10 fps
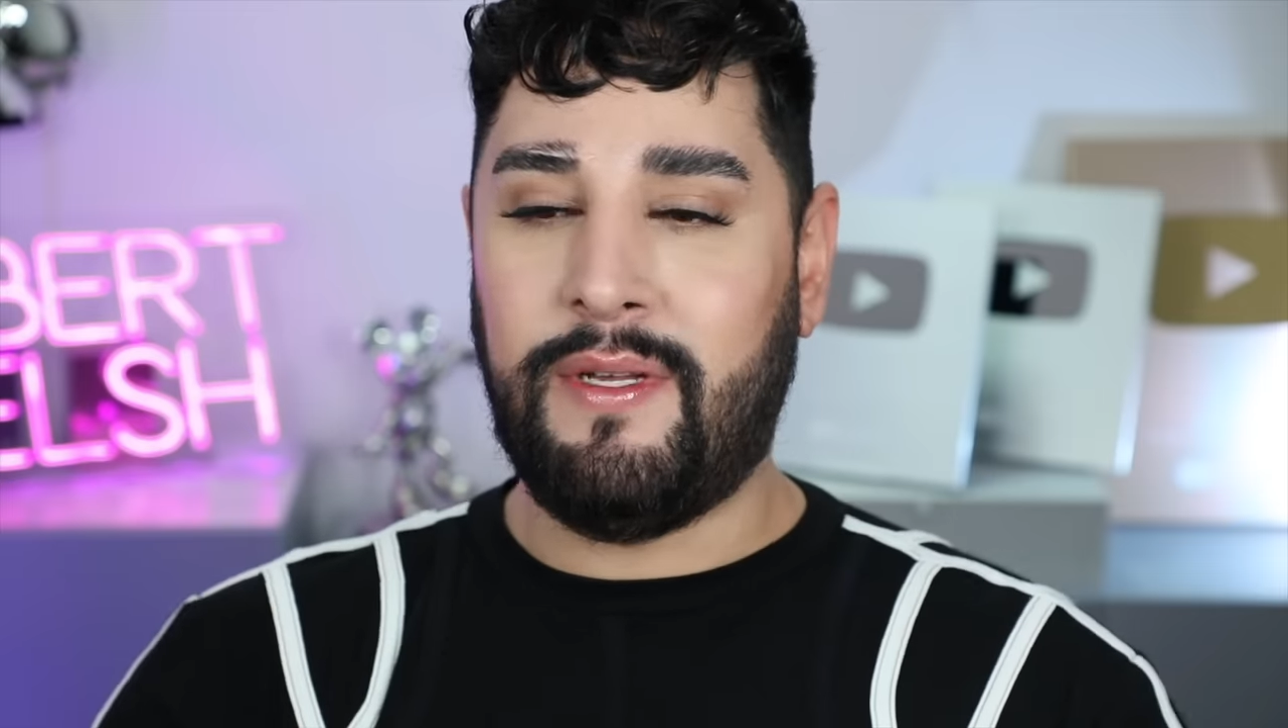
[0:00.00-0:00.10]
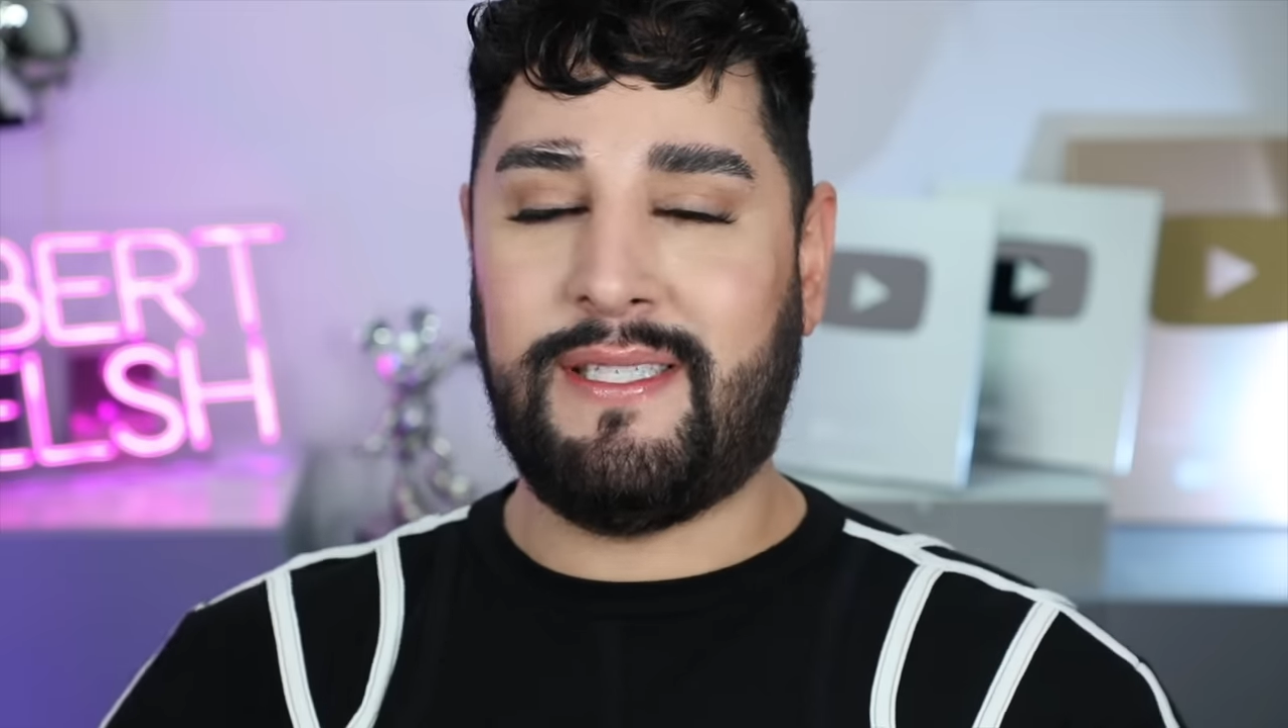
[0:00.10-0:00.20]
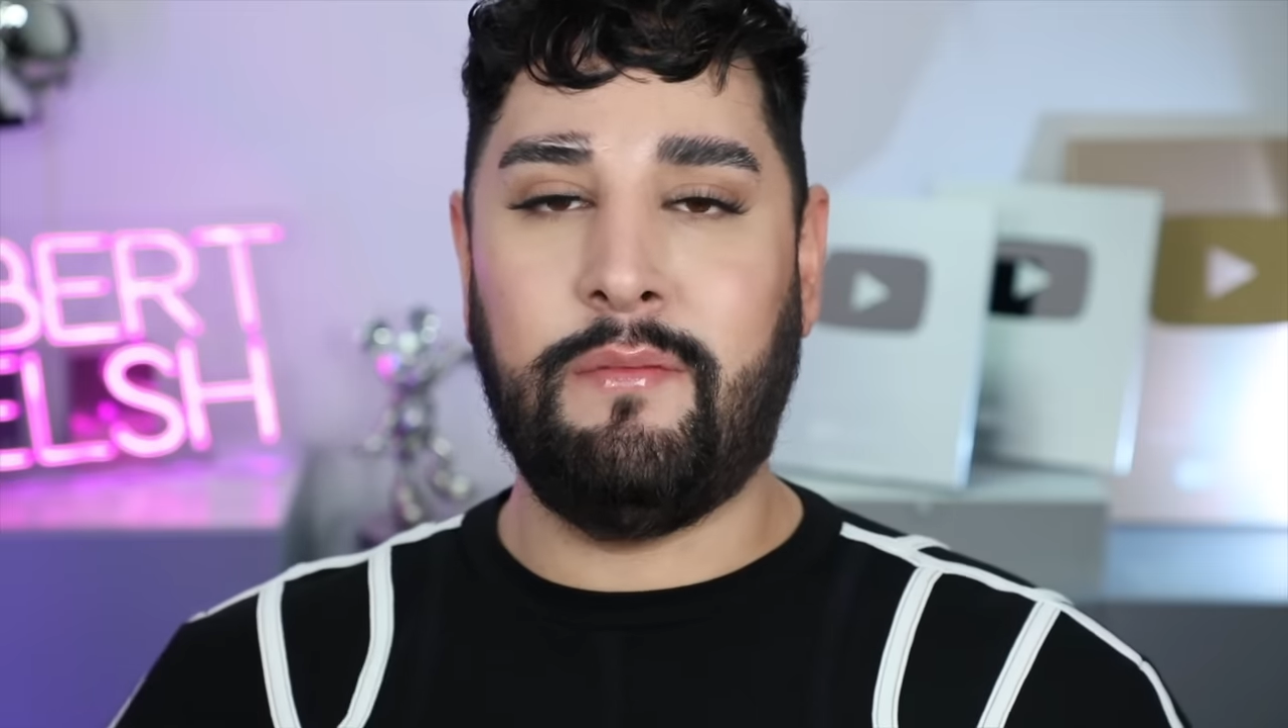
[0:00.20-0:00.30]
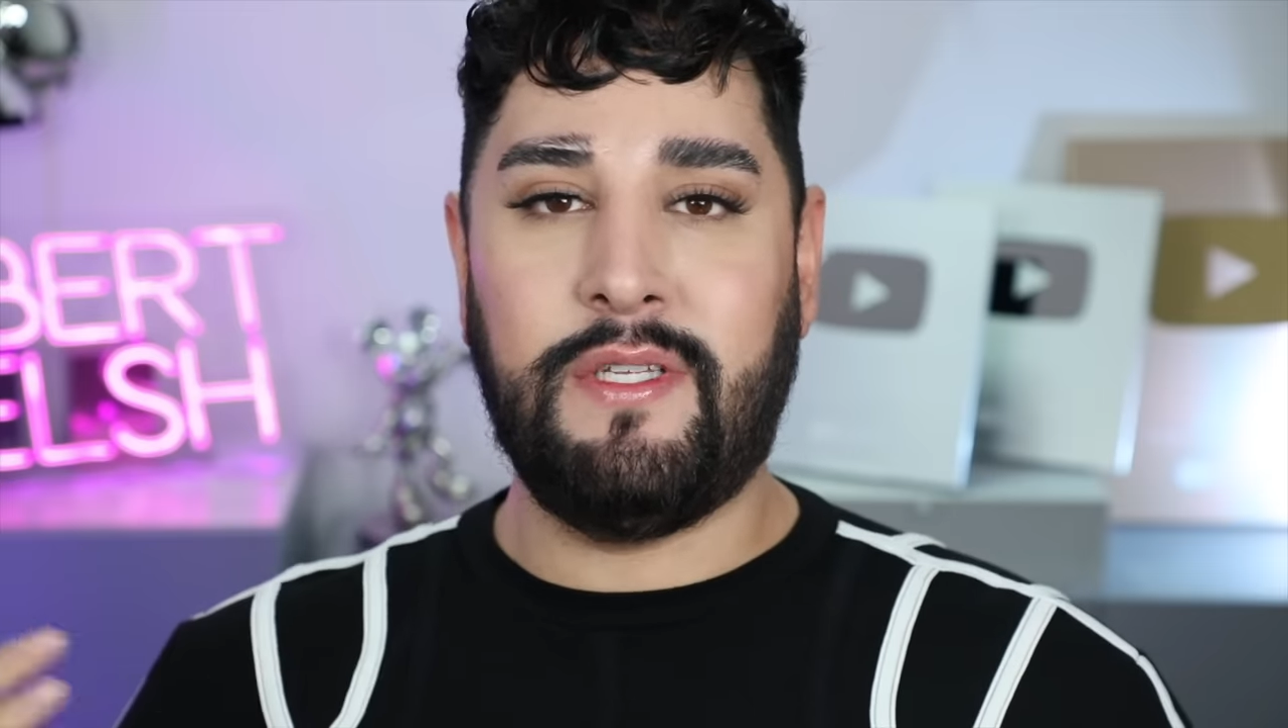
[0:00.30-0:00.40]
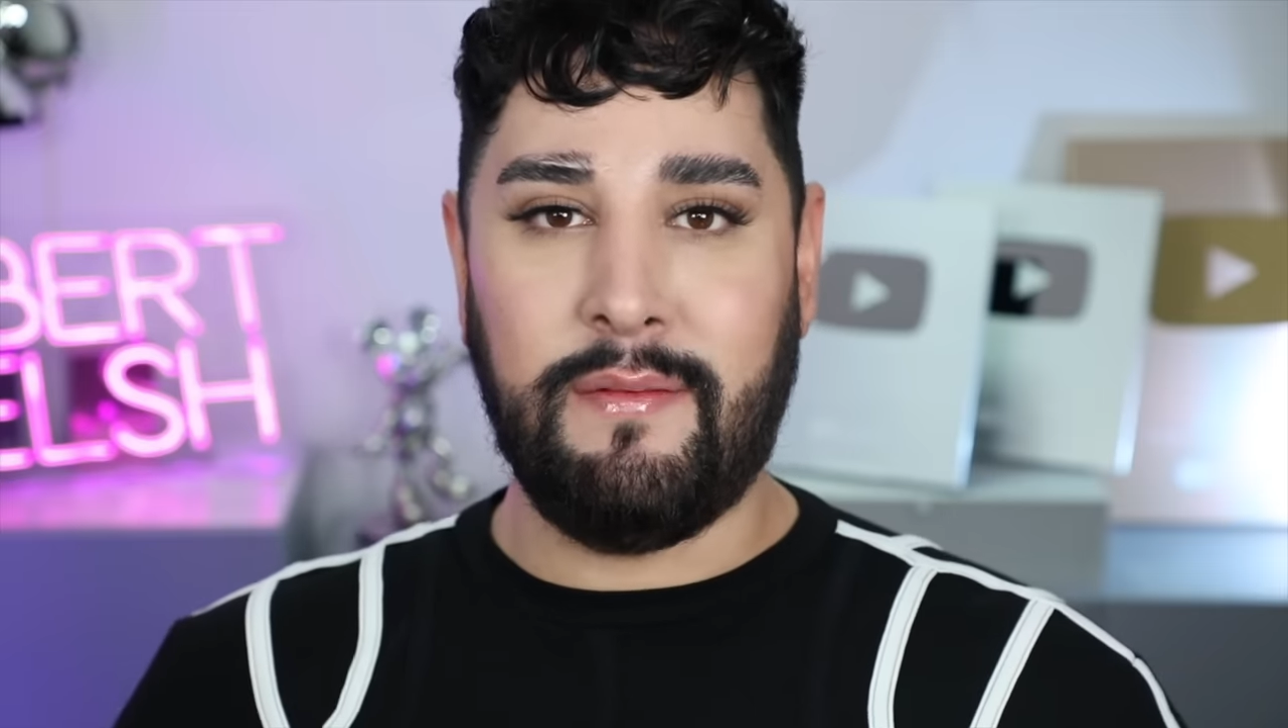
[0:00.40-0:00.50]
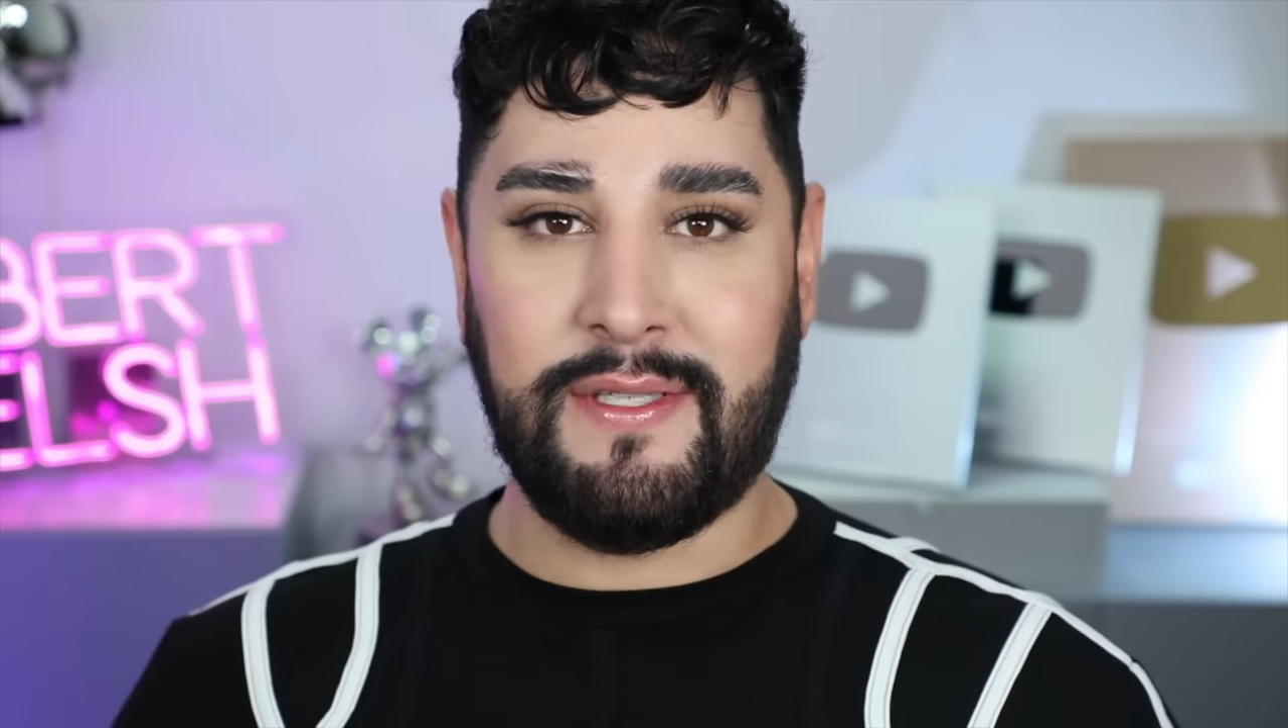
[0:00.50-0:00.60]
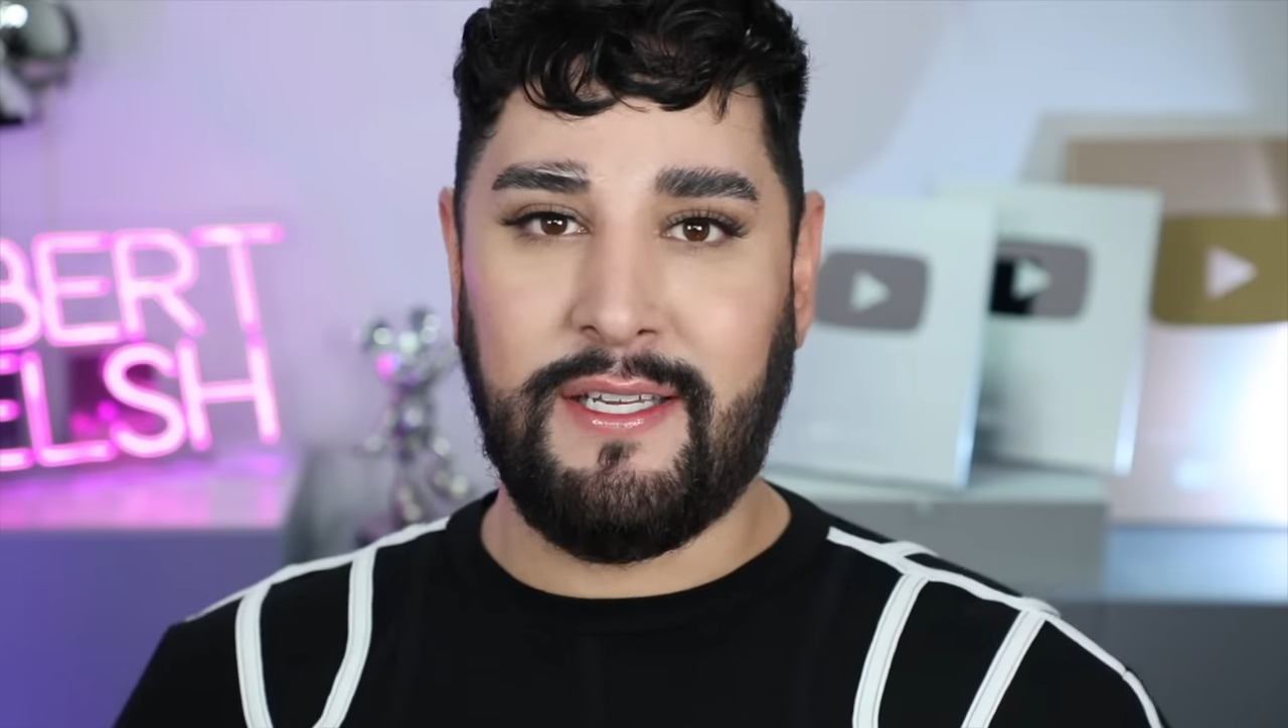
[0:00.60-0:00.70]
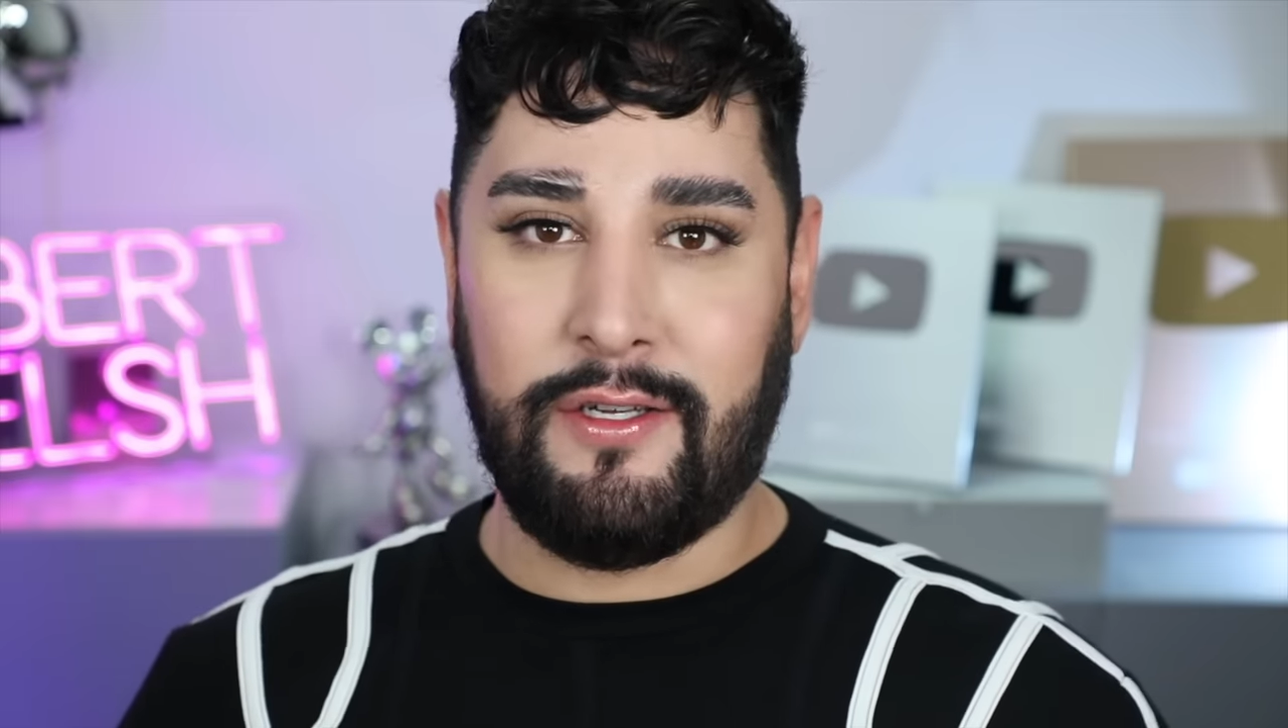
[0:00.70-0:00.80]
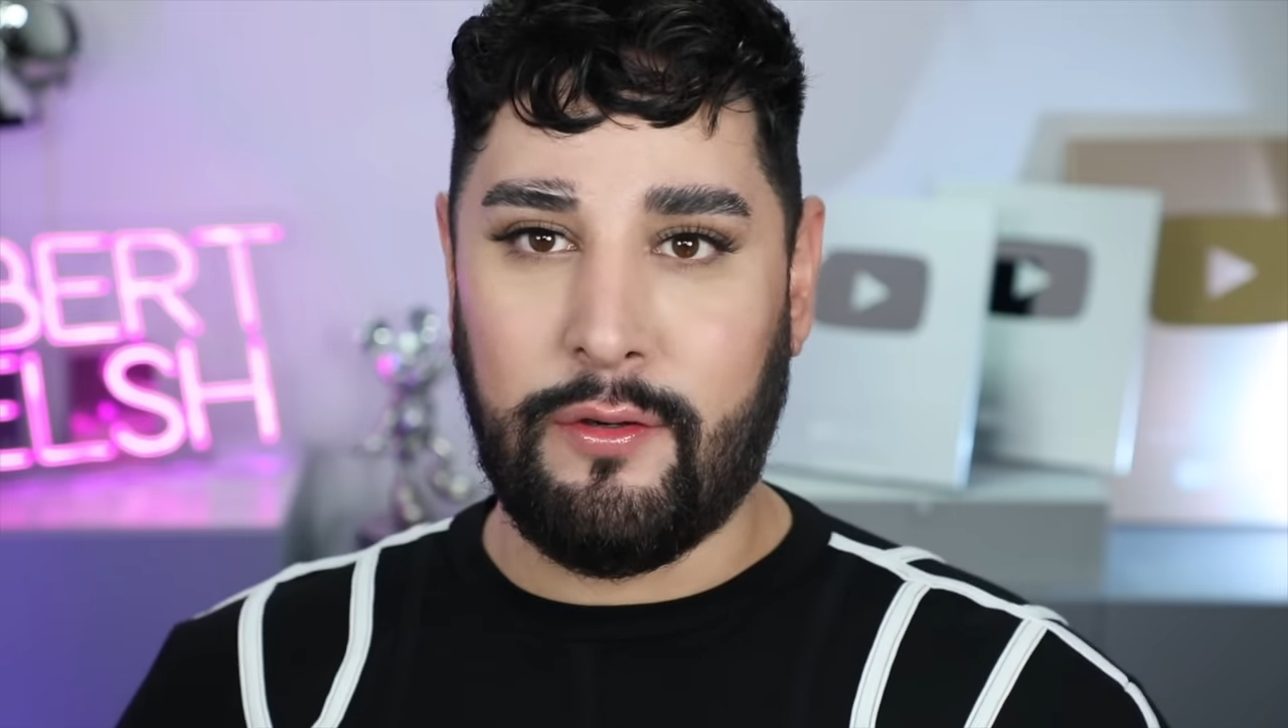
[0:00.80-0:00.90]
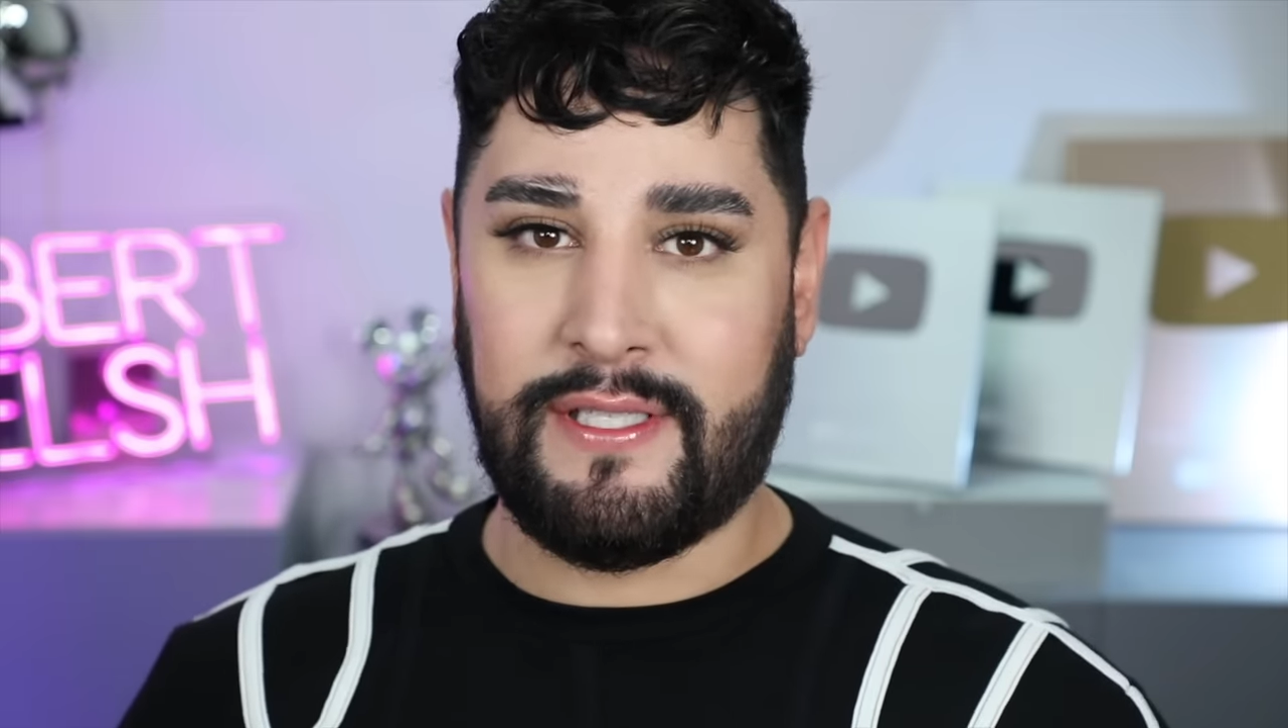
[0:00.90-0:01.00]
but sometimes I go